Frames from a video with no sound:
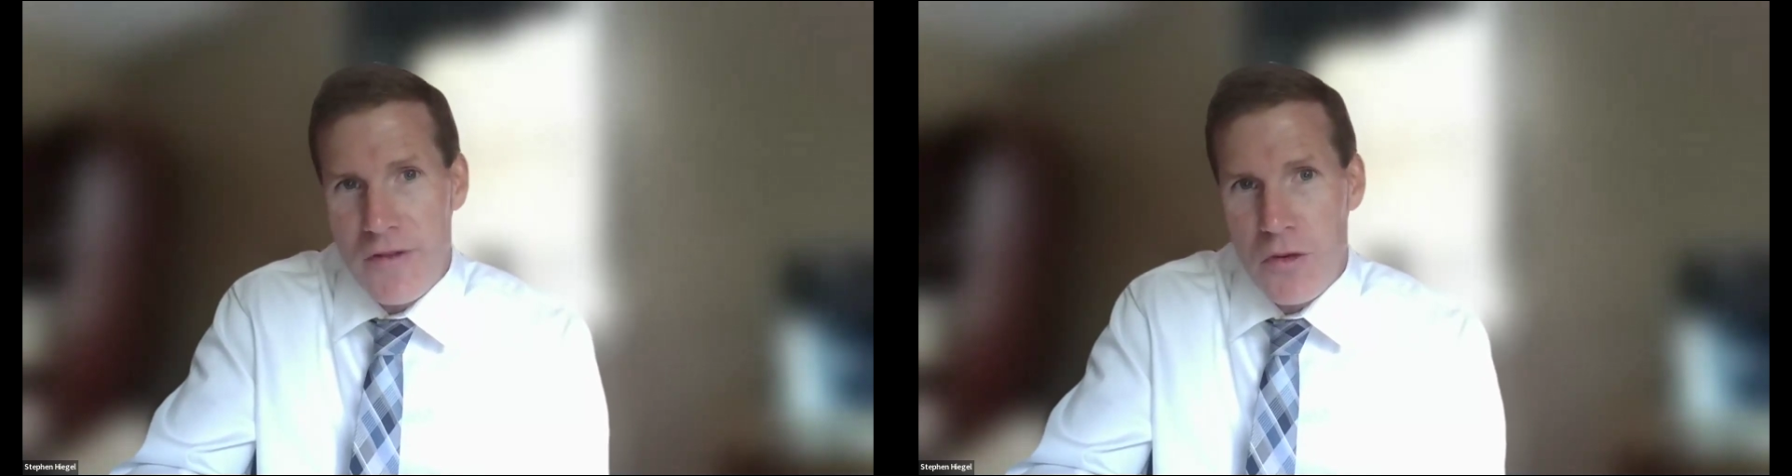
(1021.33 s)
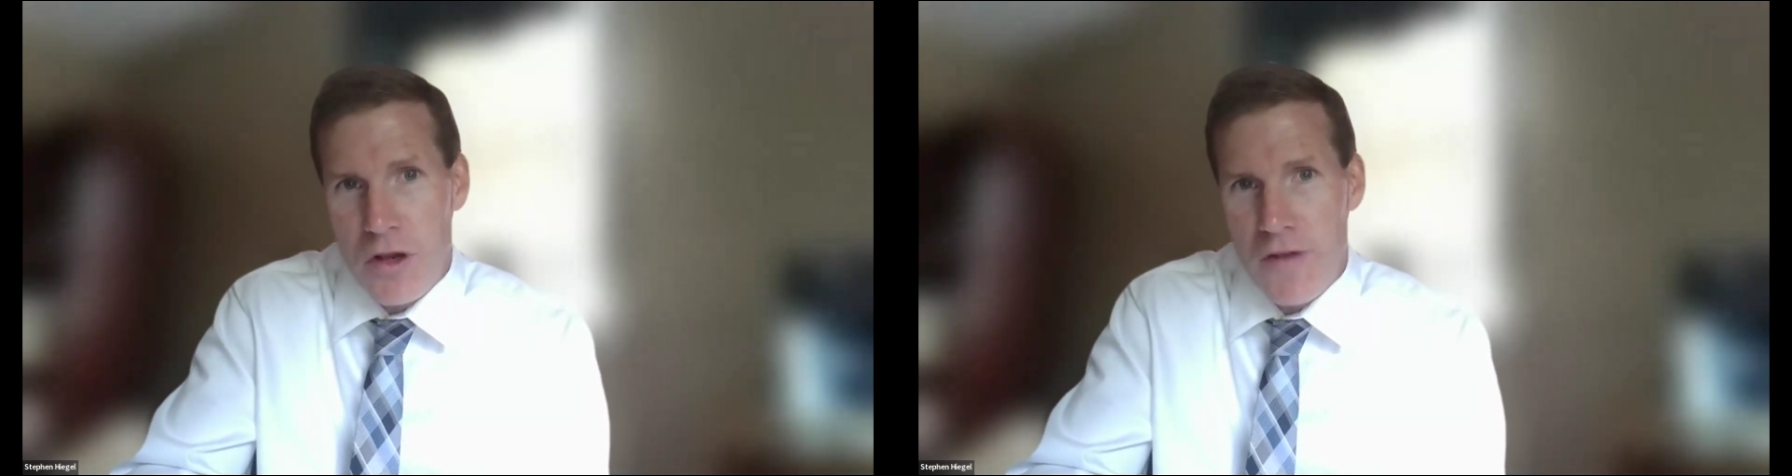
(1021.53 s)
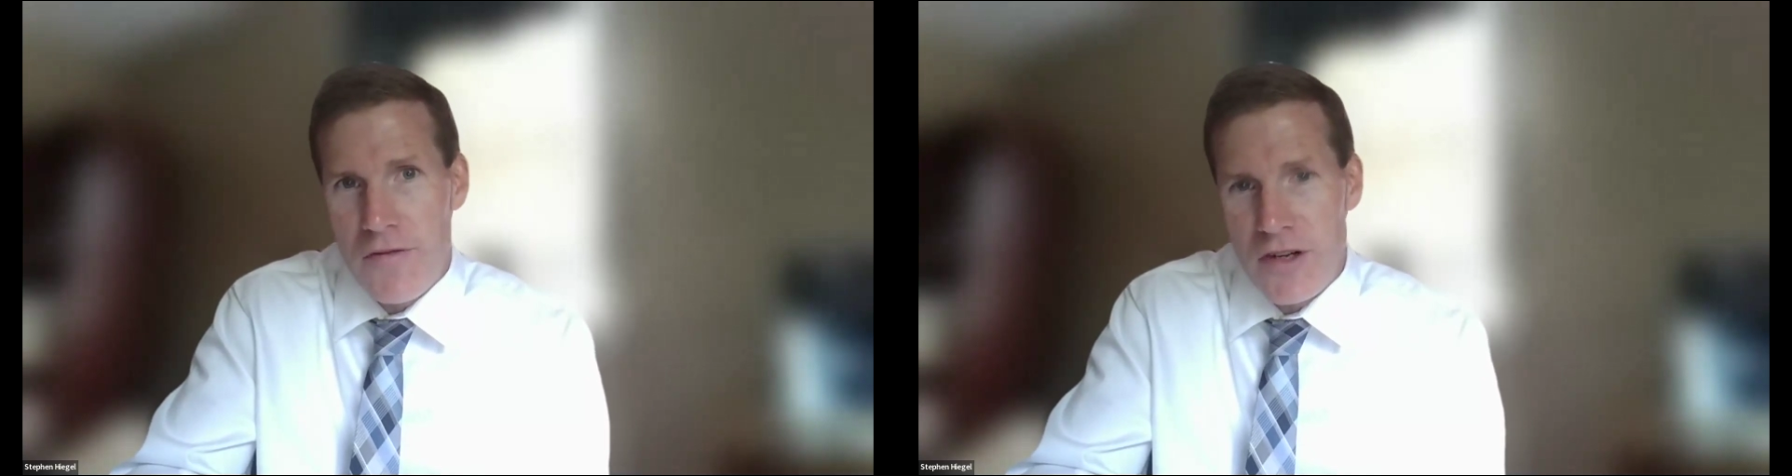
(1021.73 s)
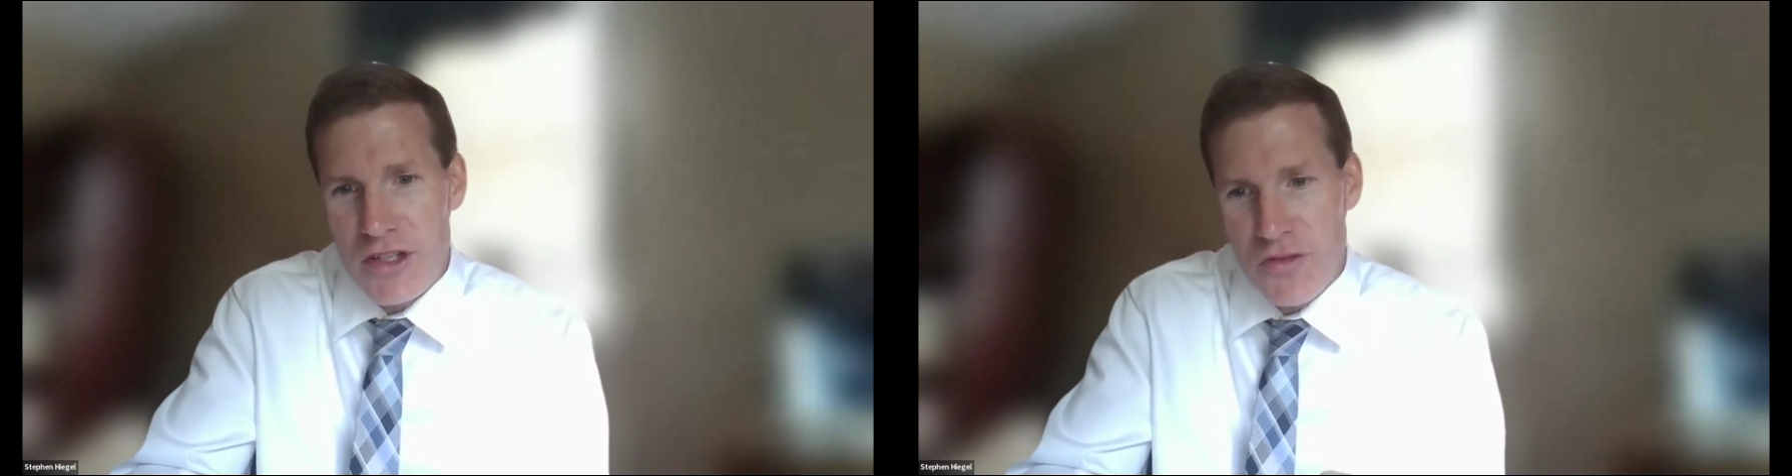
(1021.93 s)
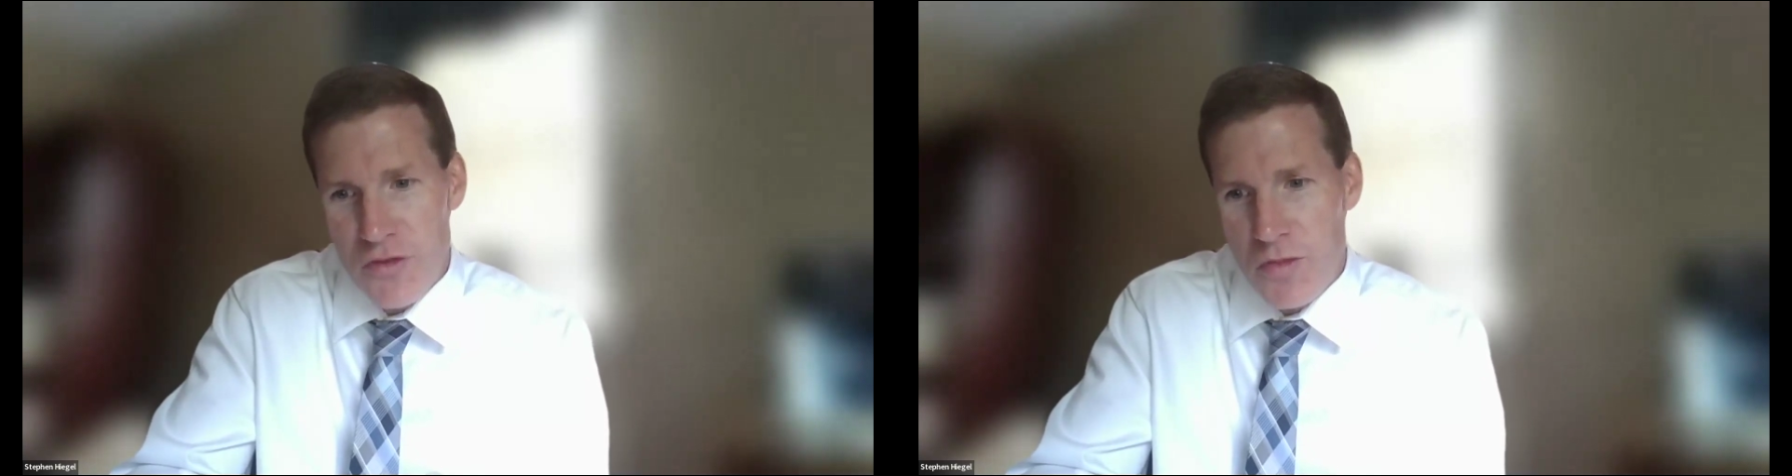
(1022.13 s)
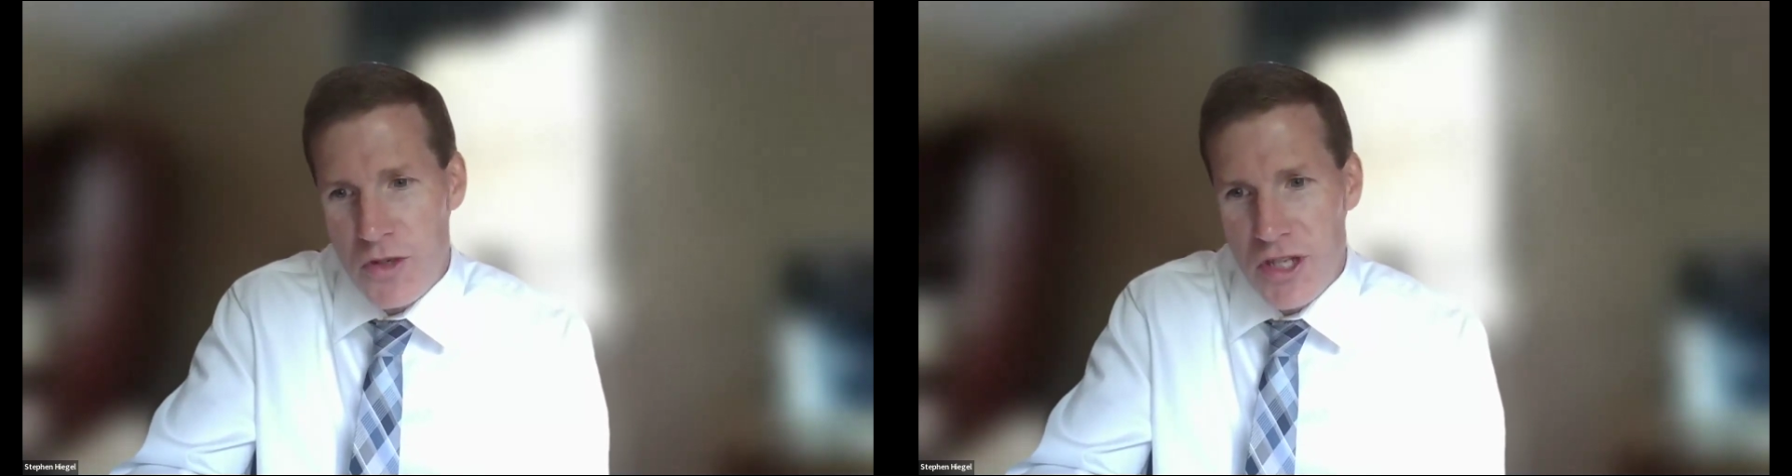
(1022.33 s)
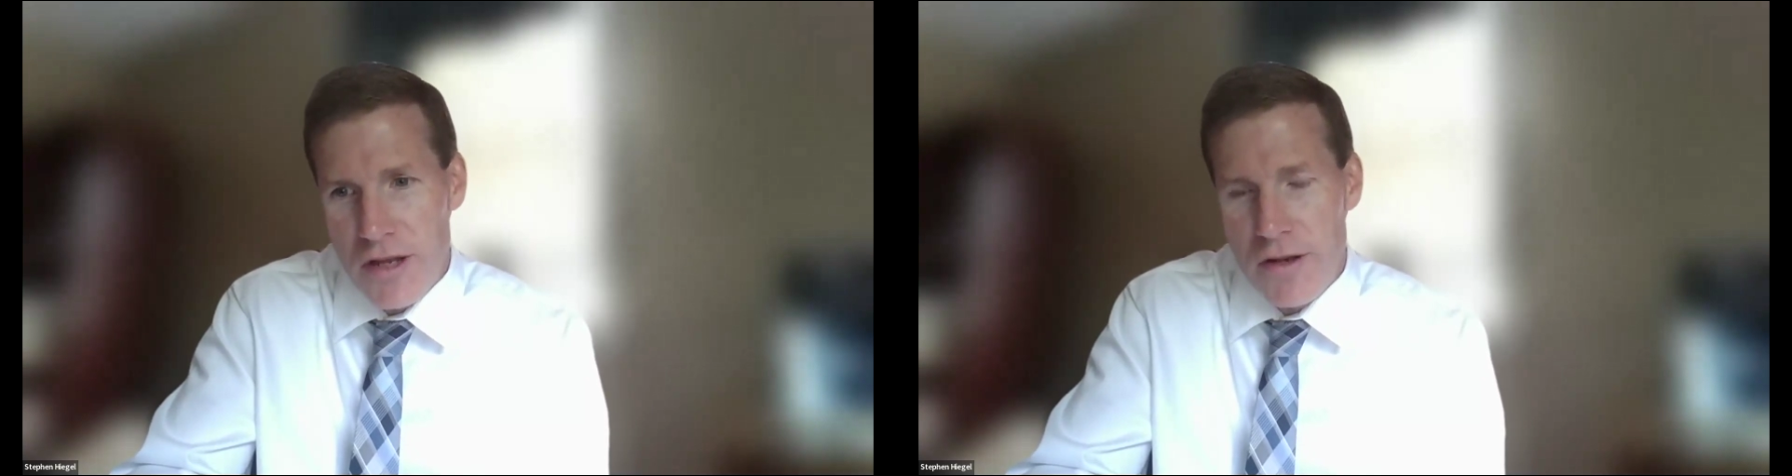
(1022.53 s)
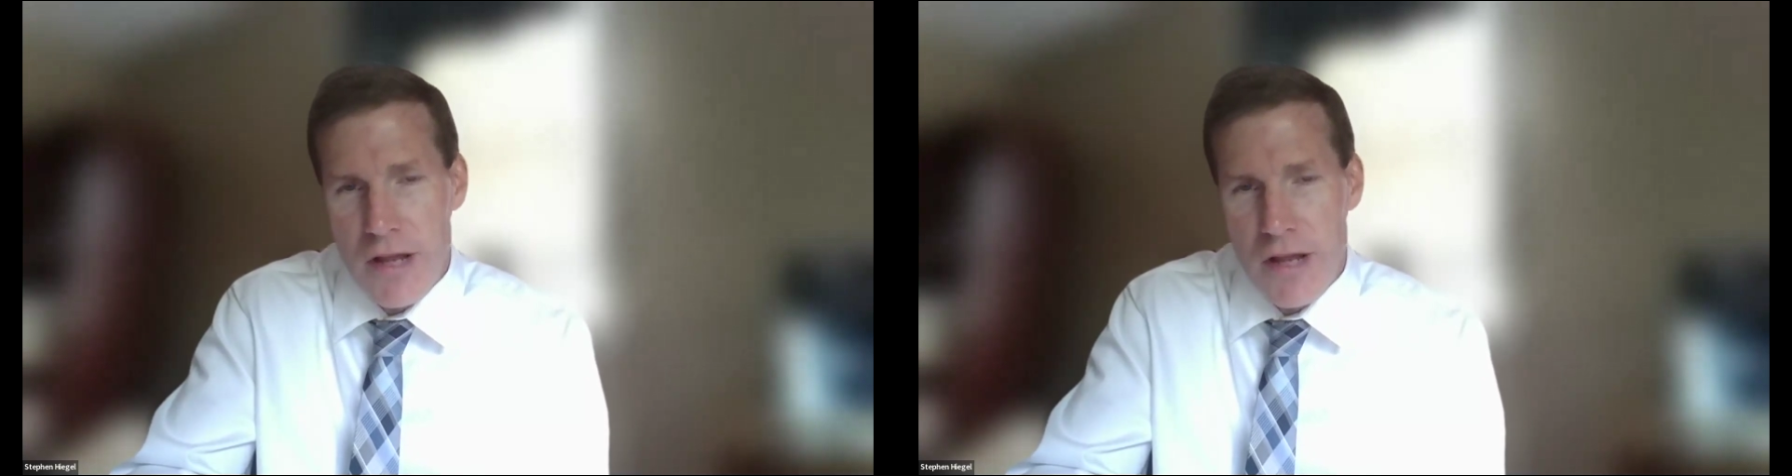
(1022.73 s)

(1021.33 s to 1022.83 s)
we offer is 3%